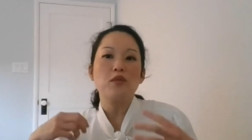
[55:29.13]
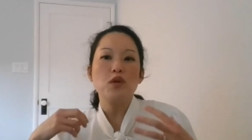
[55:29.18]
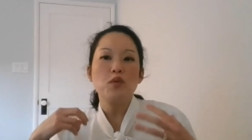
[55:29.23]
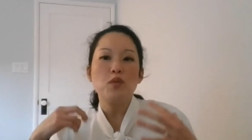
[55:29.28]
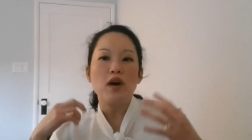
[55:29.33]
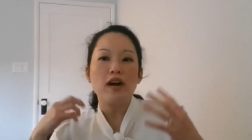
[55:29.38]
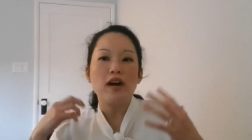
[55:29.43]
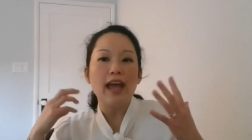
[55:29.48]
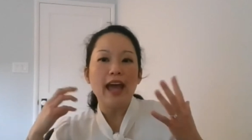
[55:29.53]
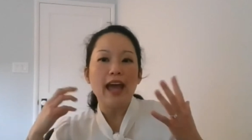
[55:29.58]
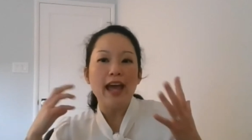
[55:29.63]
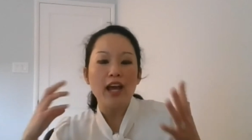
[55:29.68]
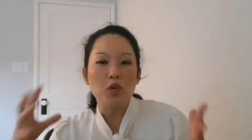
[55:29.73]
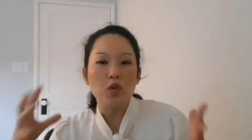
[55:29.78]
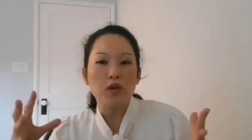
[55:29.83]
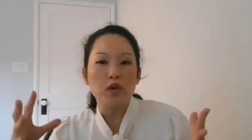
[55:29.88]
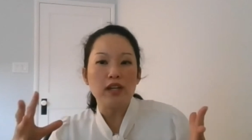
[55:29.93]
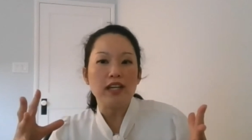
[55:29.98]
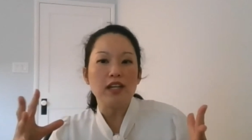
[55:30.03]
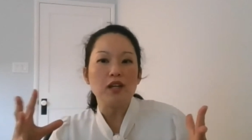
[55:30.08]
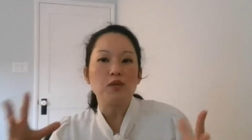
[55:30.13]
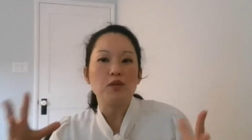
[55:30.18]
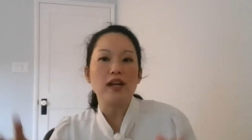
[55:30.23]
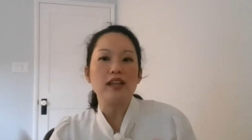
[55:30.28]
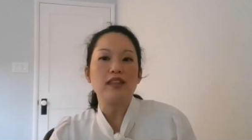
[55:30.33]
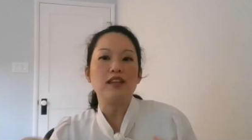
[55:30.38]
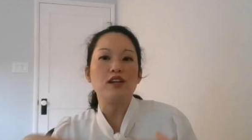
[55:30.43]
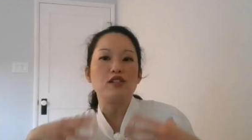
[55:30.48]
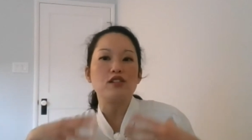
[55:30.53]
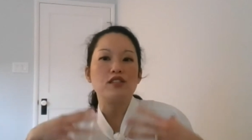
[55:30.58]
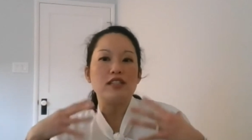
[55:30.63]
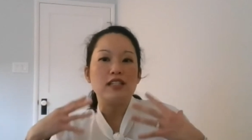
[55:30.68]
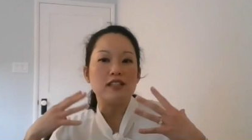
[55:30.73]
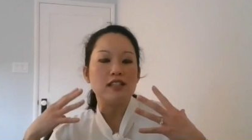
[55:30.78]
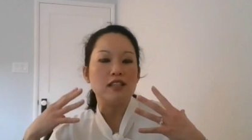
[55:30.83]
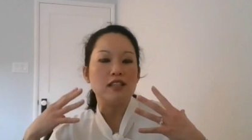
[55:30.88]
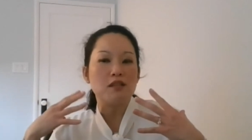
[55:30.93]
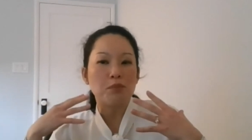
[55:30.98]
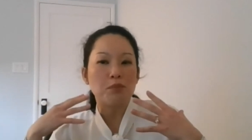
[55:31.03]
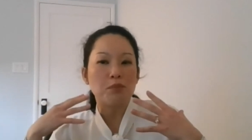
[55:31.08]
We want equity, right? There's
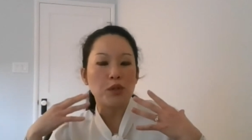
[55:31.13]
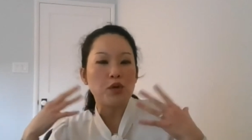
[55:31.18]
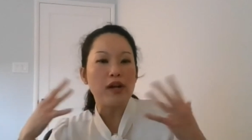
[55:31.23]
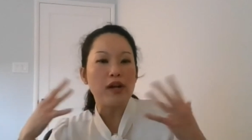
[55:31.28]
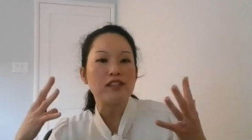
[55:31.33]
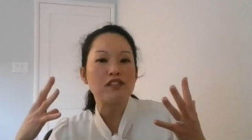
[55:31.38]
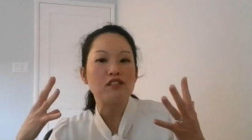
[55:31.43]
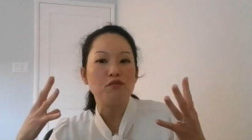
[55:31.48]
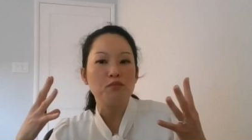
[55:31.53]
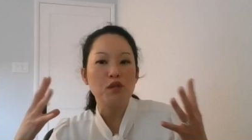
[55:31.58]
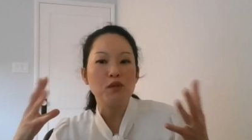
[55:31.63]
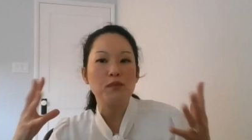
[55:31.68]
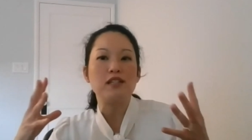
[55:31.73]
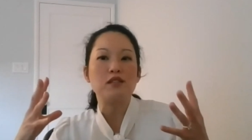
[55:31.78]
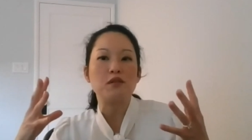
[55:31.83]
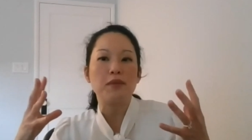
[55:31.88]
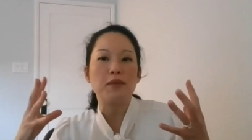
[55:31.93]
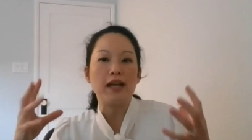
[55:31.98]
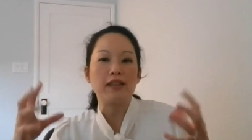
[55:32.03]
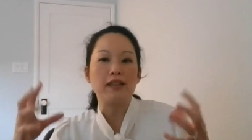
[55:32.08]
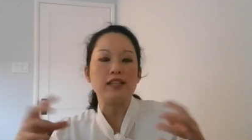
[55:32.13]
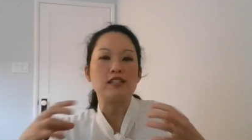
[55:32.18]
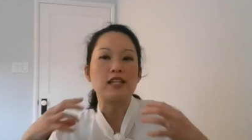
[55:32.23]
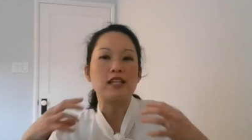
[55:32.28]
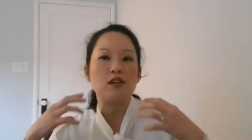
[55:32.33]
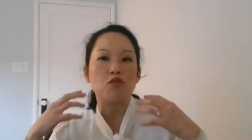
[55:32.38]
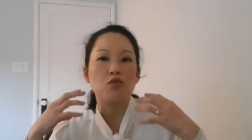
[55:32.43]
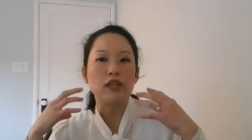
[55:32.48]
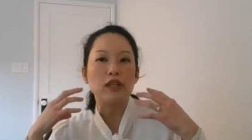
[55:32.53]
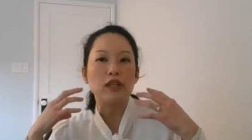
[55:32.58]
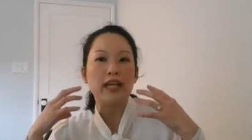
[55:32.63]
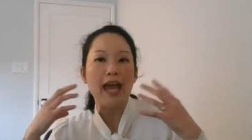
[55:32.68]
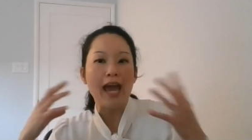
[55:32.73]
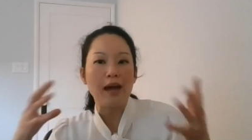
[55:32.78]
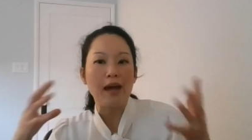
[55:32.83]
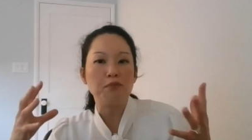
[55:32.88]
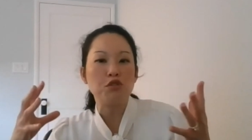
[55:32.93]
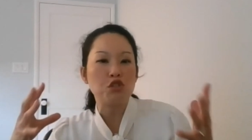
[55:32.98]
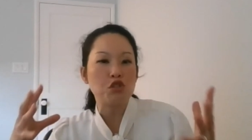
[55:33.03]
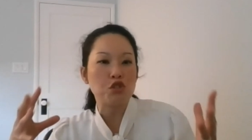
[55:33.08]
these, the progressive movement is about these kind of really
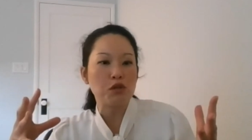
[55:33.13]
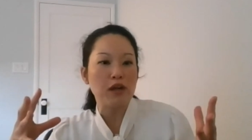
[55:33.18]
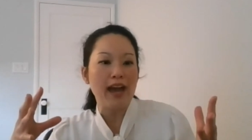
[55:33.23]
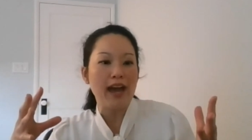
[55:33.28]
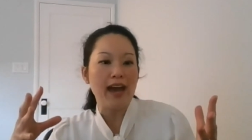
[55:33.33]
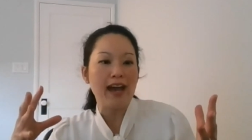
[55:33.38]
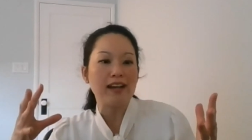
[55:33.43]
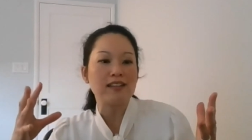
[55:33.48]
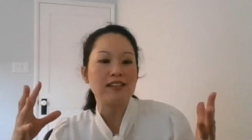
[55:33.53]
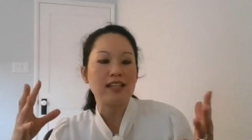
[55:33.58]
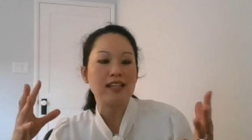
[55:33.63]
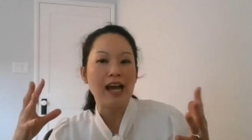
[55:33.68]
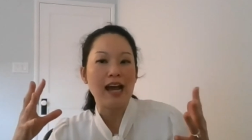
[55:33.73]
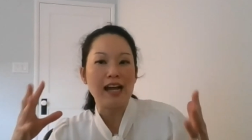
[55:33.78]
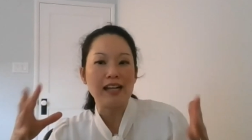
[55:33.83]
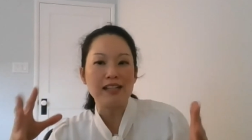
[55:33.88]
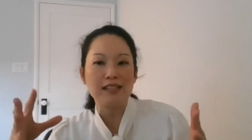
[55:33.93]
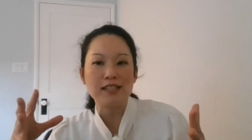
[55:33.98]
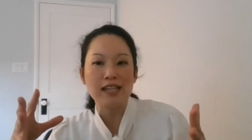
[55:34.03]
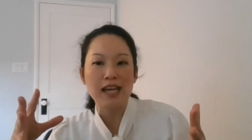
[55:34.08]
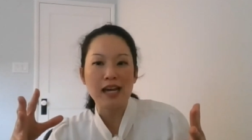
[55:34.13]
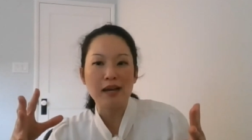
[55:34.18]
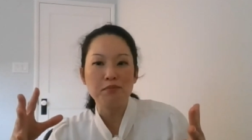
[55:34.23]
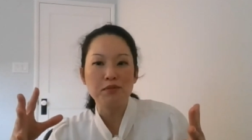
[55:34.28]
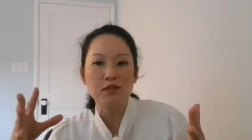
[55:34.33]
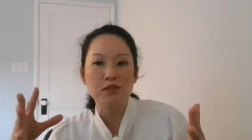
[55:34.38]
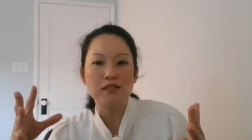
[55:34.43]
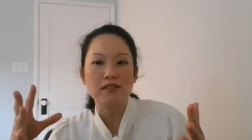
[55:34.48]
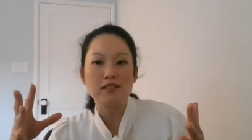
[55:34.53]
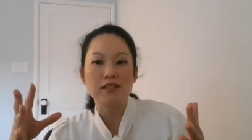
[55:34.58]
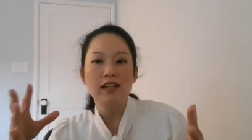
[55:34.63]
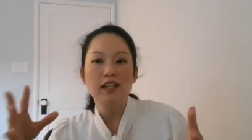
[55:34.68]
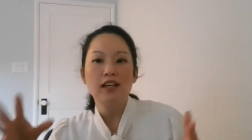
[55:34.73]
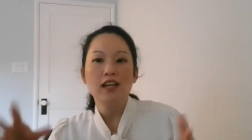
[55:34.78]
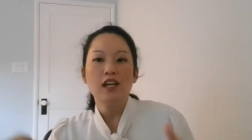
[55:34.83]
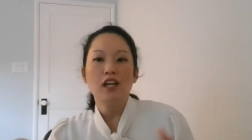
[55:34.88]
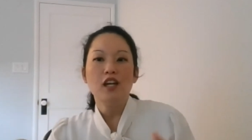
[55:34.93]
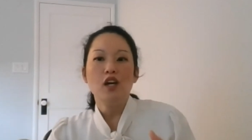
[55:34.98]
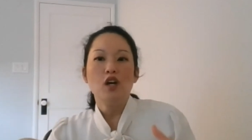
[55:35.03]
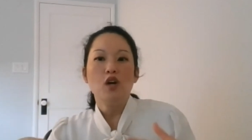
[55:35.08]
abstract concepts,
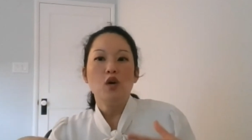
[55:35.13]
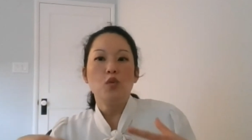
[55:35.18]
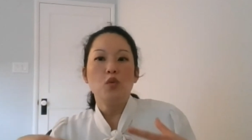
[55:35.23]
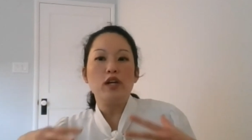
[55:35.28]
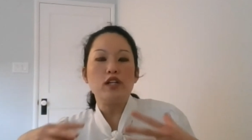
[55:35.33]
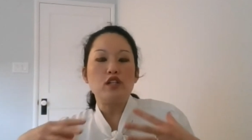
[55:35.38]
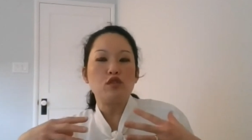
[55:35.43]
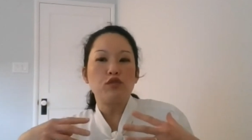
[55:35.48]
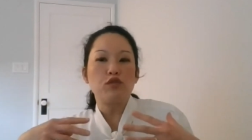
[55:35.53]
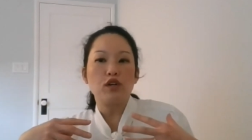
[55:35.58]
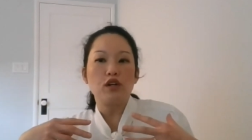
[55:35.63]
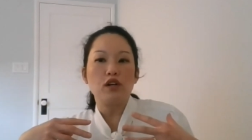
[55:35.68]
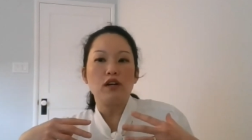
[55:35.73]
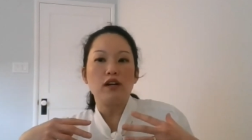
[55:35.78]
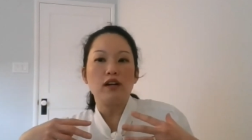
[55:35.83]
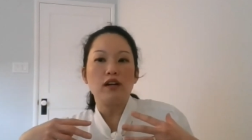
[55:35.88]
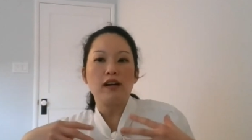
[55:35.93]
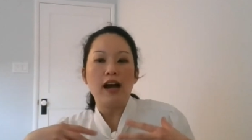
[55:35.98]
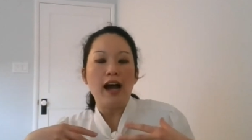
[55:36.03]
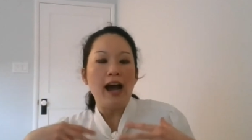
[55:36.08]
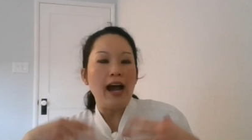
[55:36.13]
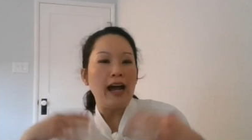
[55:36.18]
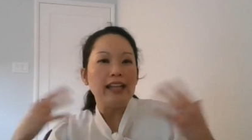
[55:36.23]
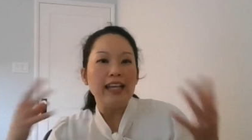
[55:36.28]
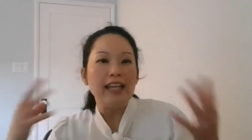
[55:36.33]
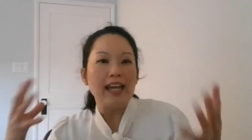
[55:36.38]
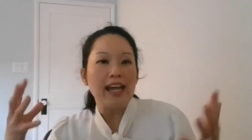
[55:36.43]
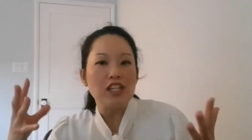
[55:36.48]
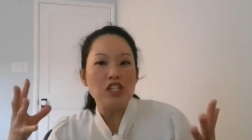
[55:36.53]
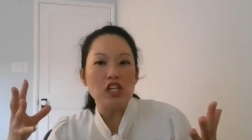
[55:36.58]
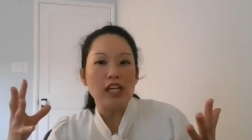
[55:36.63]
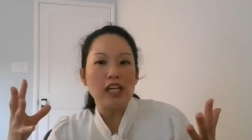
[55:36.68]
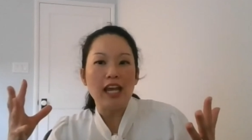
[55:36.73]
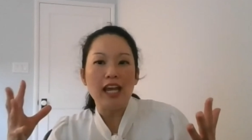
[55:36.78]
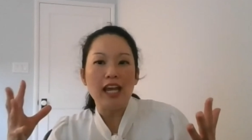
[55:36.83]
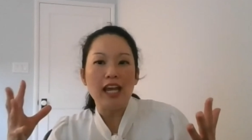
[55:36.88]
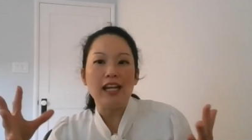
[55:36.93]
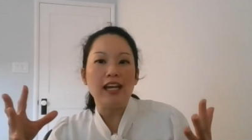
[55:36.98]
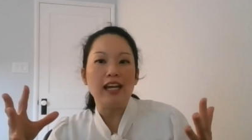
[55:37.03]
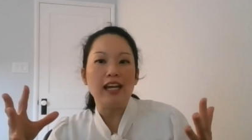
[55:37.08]
which for highly
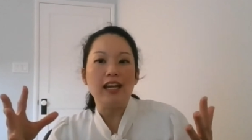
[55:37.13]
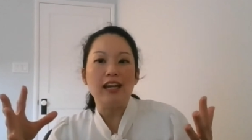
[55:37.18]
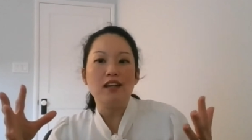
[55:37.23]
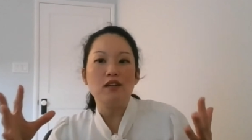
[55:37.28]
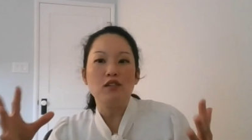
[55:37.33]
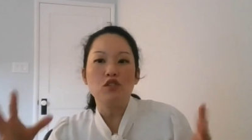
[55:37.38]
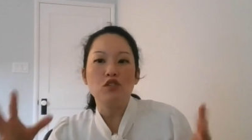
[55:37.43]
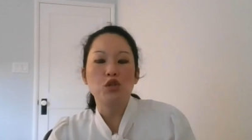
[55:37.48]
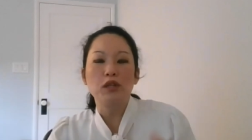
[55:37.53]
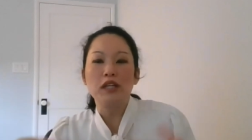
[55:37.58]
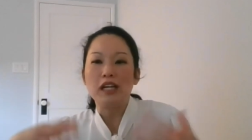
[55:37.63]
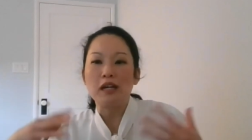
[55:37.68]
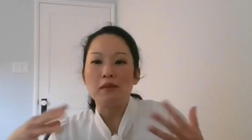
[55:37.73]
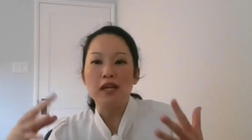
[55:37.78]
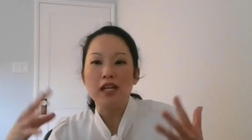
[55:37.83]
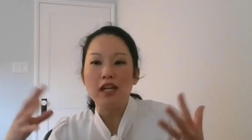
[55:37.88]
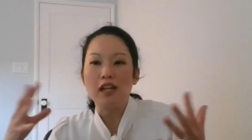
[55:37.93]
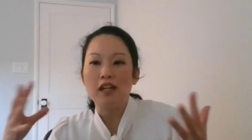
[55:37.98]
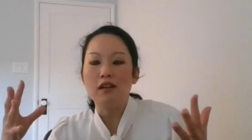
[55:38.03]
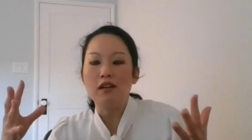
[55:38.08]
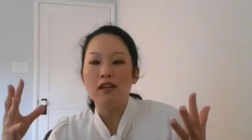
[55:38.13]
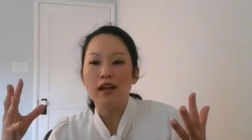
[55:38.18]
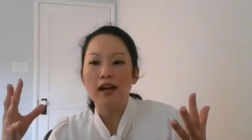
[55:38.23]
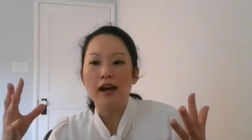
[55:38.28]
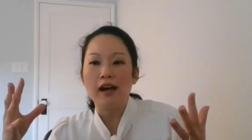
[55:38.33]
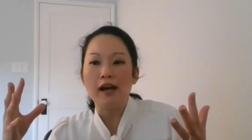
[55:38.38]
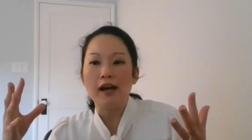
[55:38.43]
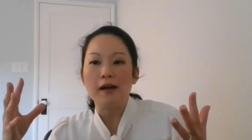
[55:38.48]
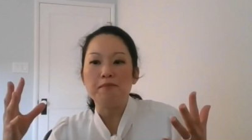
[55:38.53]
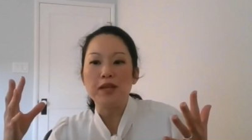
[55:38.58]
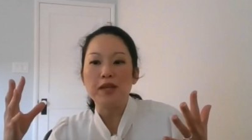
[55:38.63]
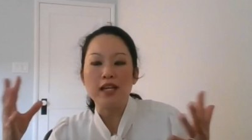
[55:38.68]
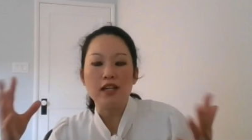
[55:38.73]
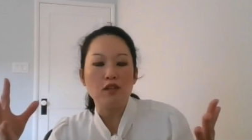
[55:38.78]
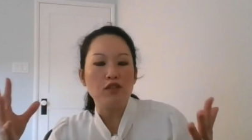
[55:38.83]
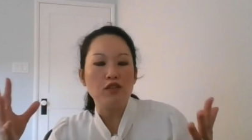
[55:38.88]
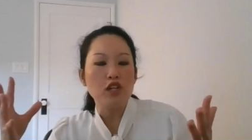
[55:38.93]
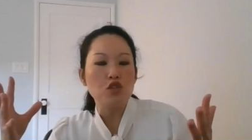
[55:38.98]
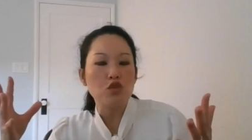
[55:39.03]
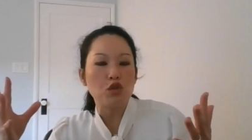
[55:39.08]
educated, truly committed um,
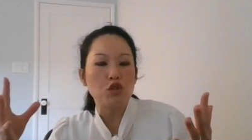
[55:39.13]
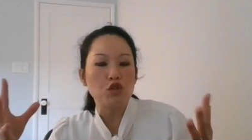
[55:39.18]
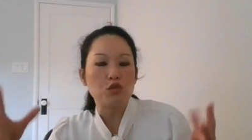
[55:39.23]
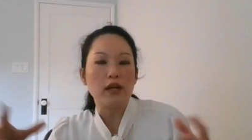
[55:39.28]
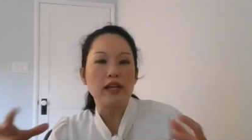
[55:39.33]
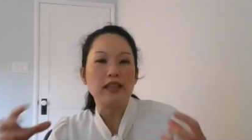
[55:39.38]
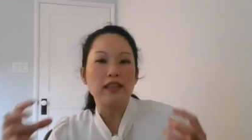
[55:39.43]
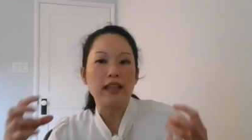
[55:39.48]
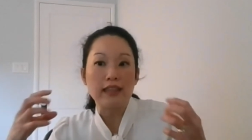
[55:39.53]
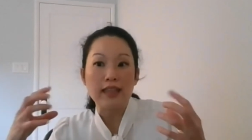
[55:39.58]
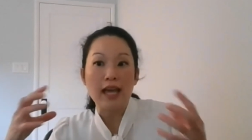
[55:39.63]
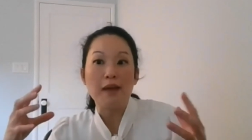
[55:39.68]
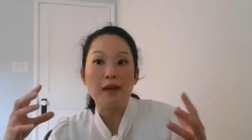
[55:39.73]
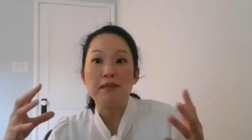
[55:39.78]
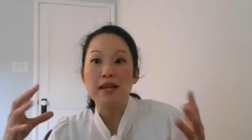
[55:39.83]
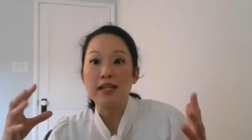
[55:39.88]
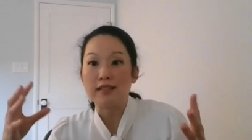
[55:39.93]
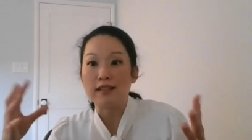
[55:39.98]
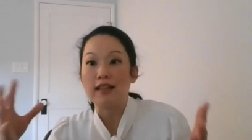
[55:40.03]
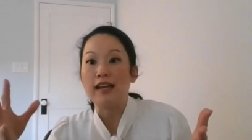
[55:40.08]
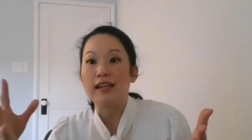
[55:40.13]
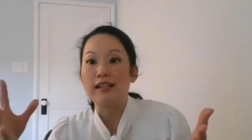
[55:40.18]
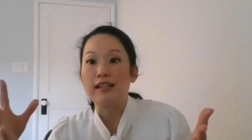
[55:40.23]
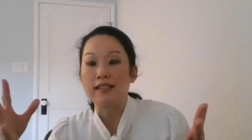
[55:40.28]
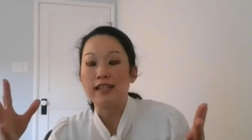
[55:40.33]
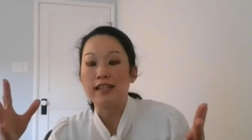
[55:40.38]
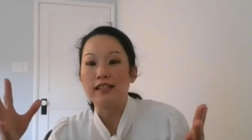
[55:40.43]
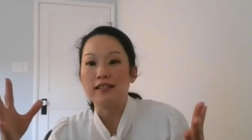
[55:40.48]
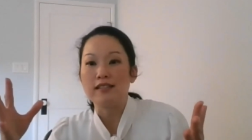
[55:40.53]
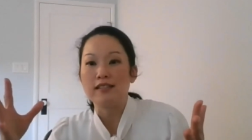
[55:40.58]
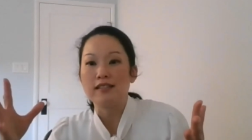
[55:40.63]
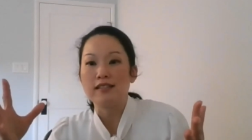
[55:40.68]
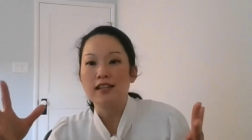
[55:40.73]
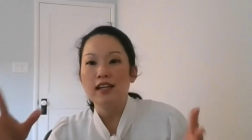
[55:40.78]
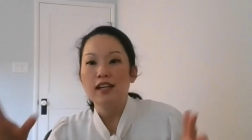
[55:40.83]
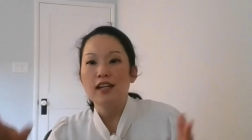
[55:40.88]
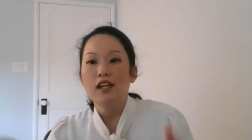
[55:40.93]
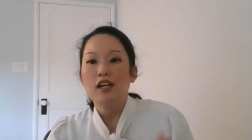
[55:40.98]
individuals, right? Like that makes a lot of sense,